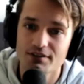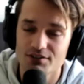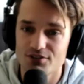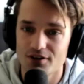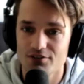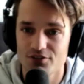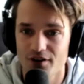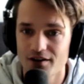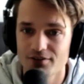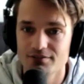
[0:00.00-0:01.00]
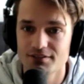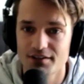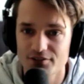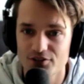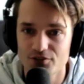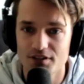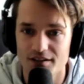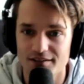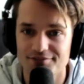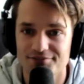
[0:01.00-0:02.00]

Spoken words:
These songs are out and you did it.